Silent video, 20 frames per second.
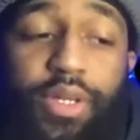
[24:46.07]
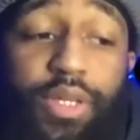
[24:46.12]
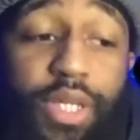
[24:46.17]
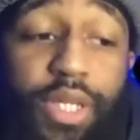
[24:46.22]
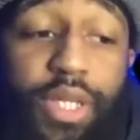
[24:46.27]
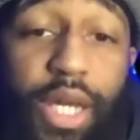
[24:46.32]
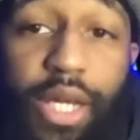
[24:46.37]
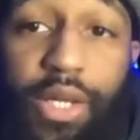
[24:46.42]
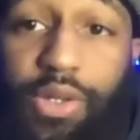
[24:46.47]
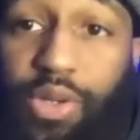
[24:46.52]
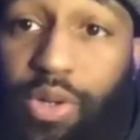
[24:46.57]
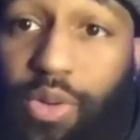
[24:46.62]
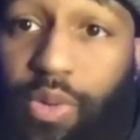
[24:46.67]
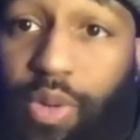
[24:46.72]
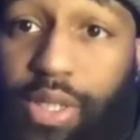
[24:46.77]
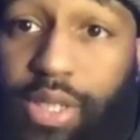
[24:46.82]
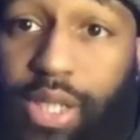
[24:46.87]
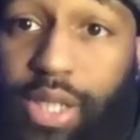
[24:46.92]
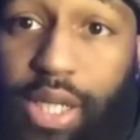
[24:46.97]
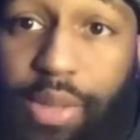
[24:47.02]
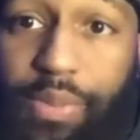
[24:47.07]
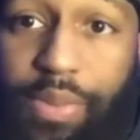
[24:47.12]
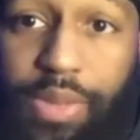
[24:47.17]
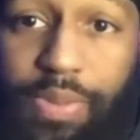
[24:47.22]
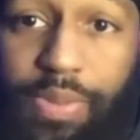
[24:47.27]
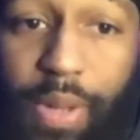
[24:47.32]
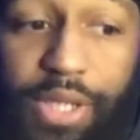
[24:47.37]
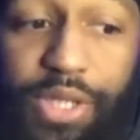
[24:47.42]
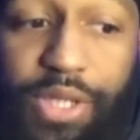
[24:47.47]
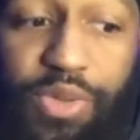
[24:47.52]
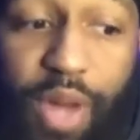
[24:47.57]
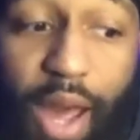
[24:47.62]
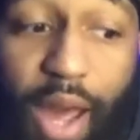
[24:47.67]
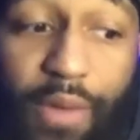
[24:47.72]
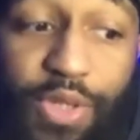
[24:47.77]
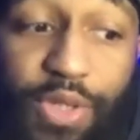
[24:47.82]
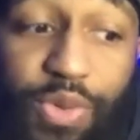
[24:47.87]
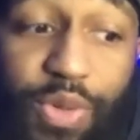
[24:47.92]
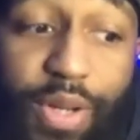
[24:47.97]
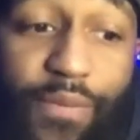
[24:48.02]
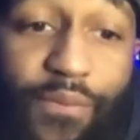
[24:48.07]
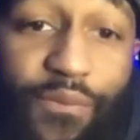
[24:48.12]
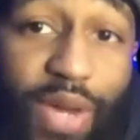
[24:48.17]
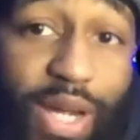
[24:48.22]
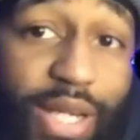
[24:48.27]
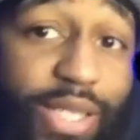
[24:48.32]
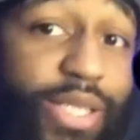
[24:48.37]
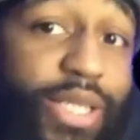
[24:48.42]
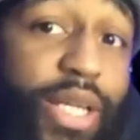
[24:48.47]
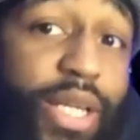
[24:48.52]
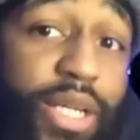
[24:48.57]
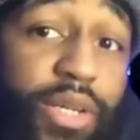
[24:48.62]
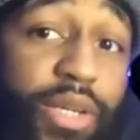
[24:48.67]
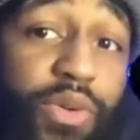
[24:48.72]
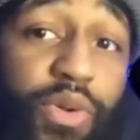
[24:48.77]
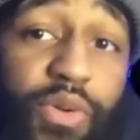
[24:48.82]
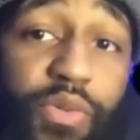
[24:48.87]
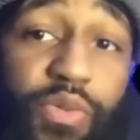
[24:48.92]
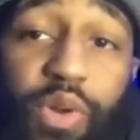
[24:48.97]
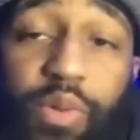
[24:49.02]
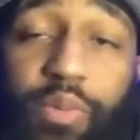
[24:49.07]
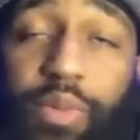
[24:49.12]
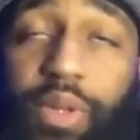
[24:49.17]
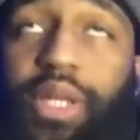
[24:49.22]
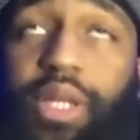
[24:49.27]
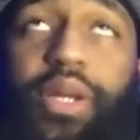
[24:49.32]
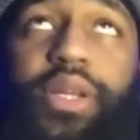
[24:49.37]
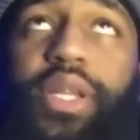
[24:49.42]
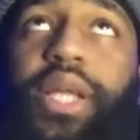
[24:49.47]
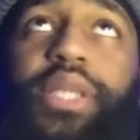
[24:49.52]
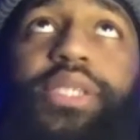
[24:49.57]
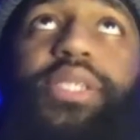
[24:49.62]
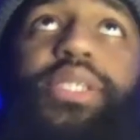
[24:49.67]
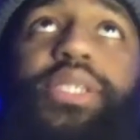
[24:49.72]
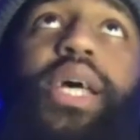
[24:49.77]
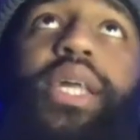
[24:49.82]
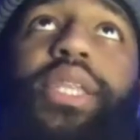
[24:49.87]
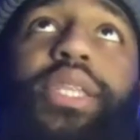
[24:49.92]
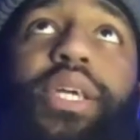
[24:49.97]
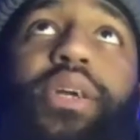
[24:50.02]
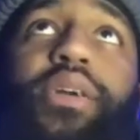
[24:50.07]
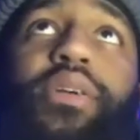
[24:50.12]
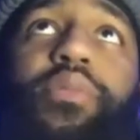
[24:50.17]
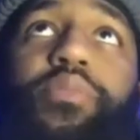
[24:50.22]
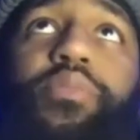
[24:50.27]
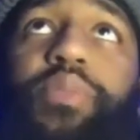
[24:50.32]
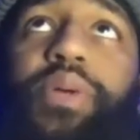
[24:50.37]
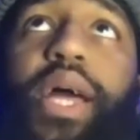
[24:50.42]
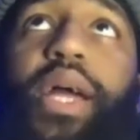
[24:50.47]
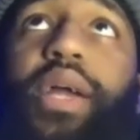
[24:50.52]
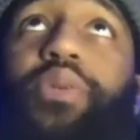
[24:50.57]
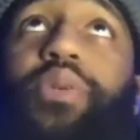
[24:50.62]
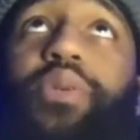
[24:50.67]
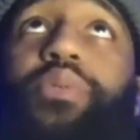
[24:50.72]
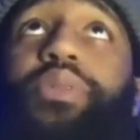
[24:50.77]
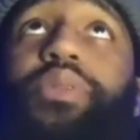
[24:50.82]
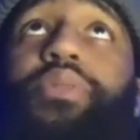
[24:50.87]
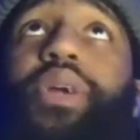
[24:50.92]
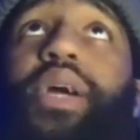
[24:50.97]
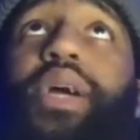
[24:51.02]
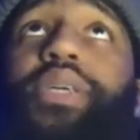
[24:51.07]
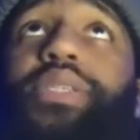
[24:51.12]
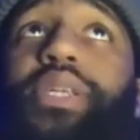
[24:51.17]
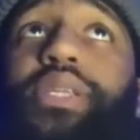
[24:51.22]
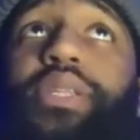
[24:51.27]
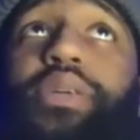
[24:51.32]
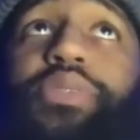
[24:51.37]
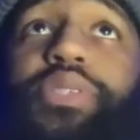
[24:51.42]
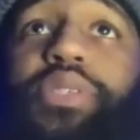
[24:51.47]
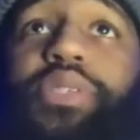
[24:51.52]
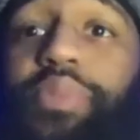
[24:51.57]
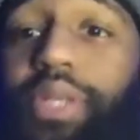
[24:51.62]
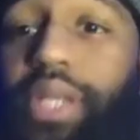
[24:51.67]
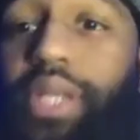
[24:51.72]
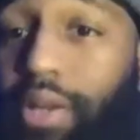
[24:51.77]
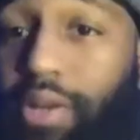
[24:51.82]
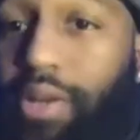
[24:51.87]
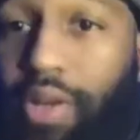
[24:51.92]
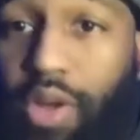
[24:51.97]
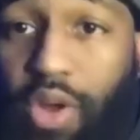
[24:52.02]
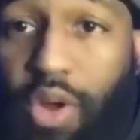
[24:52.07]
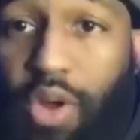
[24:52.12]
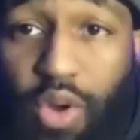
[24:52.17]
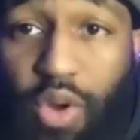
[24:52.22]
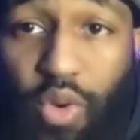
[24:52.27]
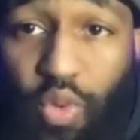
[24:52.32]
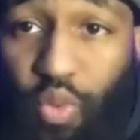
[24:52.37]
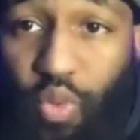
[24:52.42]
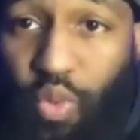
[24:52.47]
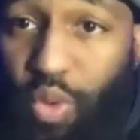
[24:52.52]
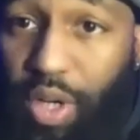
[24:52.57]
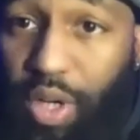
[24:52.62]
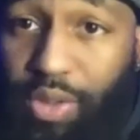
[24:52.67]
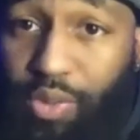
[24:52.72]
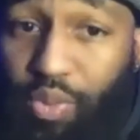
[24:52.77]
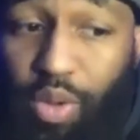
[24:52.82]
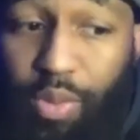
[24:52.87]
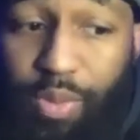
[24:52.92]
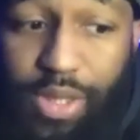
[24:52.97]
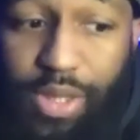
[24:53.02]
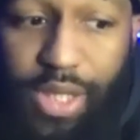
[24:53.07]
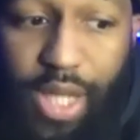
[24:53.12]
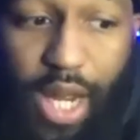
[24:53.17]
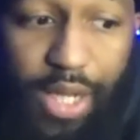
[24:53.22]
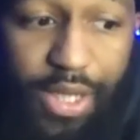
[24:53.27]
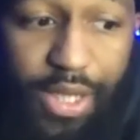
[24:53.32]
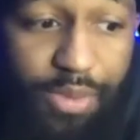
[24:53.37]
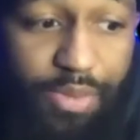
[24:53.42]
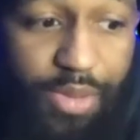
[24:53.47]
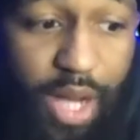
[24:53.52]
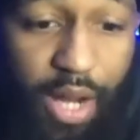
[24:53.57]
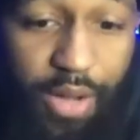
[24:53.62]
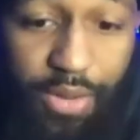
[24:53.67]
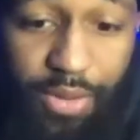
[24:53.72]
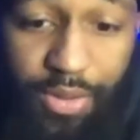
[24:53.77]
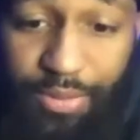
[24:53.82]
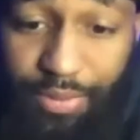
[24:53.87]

You can't do it where it's like limited space. You have to invest in it in order for it to be there. And that's just not there. But I agree with you guys that there should be like one women's tag team title.